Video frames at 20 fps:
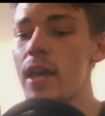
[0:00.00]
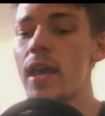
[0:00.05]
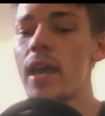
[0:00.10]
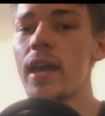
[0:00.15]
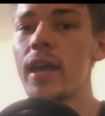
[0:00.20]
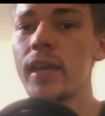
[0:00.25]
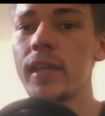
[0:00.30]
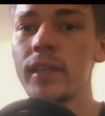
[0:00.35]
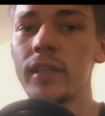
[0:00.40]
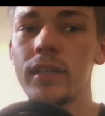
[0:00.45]

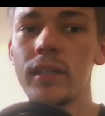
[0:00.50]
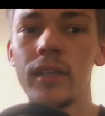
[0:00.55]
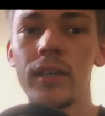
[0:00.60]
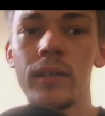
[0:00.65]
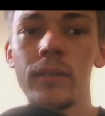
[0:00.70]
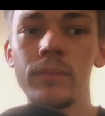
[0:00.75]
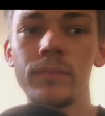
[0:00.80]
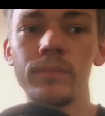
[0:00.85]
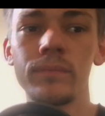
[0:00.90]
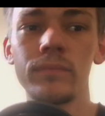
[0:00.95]
and
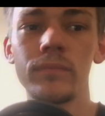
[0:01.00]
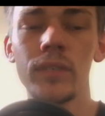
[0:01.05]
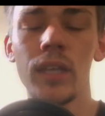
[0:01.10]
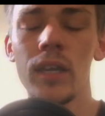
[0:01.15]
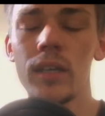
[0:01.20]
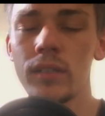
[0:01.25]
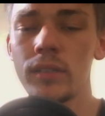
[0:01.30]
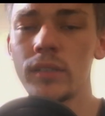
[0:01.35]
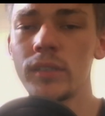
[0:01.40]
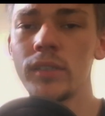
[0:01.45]

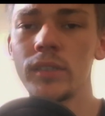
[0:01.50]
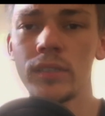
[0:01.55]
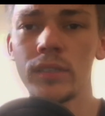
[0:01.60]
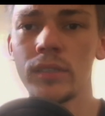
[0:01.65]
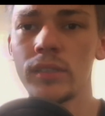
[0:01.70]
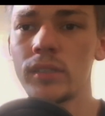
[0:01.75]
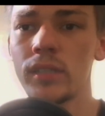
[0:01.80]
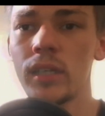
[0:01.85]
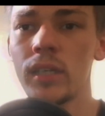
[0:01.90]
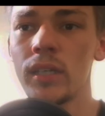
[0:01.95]
yeah, just
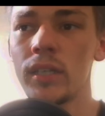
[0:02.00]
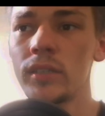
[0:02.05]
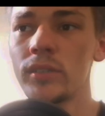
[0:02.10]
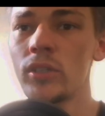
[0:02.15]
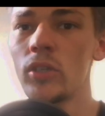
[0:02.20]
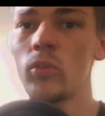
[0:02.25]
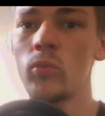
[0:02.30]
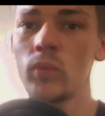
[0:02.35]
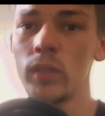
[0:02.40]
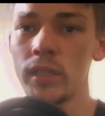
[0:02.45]

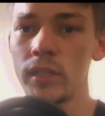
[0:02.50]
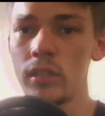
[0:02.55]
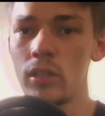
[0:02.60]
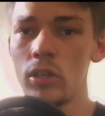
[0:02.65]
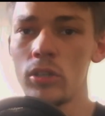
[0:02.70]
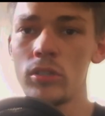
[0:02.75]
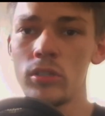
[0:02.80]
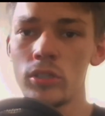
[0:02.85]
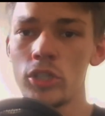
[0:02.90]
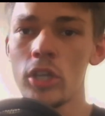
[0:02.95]
so we
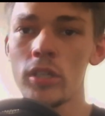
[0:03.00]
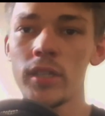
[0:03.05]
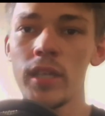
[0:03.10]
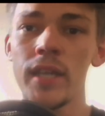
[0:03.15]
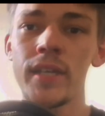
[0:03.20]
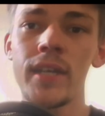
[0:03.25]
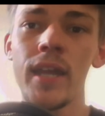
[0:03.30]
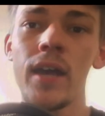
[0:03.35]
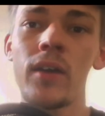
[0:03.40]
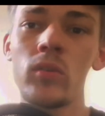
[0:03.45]
jot
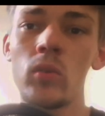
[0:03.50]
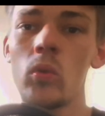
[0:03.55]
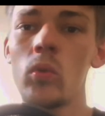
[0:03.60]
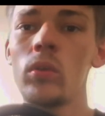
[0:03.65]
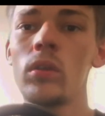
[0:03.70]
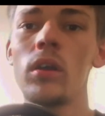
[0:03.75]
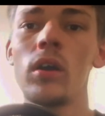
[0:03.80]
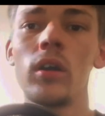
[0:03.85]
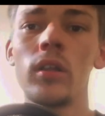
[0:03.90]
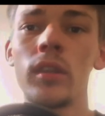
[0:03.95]
that down
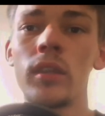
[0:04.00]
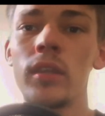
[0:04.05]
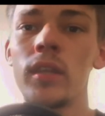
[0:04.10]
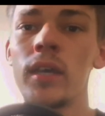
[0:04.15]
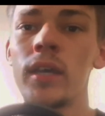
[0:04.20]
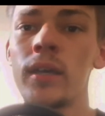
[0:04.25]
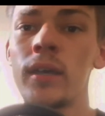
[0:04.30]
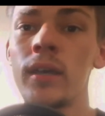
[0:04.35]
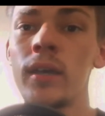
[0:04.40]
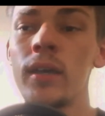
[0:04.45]
all on
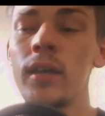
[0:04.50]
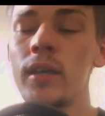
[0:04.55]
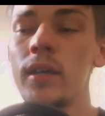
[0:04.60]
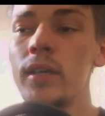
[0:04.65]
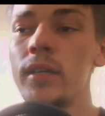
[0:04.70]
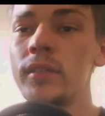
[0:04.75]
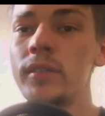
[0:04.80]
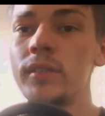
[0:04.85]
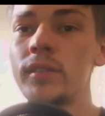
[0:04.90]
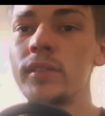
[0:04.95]
the
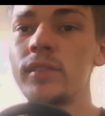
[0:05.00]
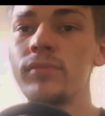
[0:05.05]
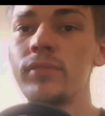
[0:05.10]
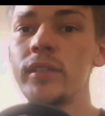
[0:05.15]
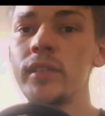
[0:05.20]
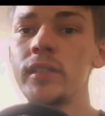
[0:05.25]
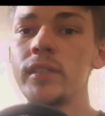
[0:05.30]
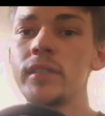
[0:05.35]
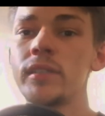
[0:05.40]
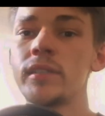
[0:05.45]

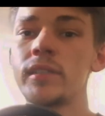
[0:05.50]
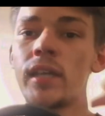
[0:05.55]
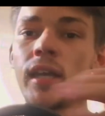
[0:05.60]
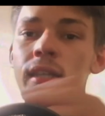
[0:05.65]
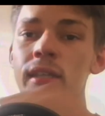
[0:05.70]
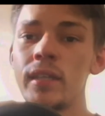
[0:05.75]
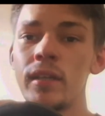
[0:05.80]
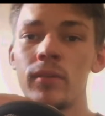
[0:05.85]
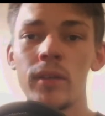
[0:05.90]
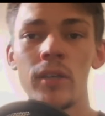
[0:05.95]
certificate,
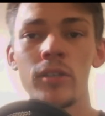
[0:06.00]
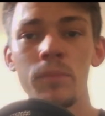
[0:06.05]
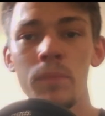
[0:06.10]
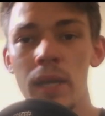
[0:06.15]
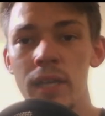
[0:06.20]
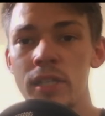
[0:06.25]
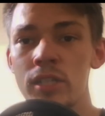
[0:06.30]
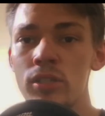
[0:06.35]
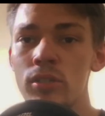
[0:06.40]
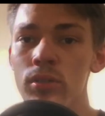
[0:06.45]
and then I'll go to
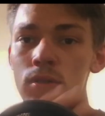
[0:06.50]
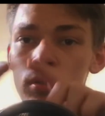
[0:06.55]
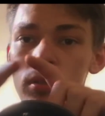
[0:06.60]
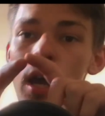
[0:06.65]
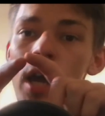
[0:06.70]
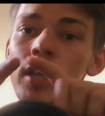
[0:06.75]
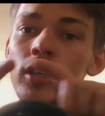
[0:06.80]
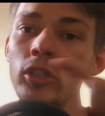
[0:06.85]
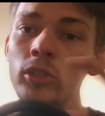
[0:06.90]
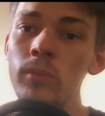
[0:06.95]
page
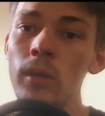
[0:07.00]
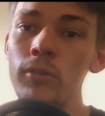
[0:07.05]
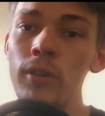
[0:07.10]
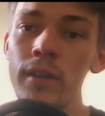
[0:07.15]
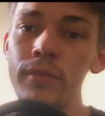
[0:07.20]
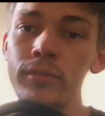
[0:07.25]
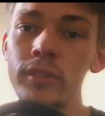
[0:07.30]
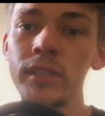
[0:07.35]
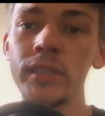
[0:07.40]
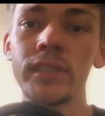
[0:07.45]
2. I use my
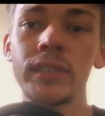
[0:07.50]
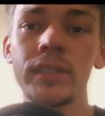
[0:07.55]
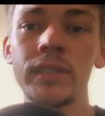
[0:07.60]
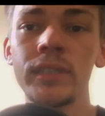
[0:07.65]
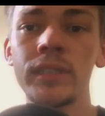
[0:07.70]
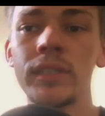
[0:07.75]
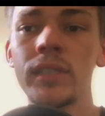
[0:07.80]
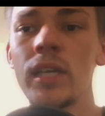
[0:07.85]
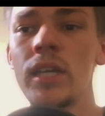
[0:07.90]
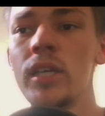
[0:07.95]

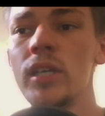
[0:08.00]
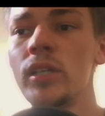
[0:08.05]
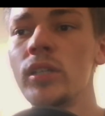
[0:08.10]
references.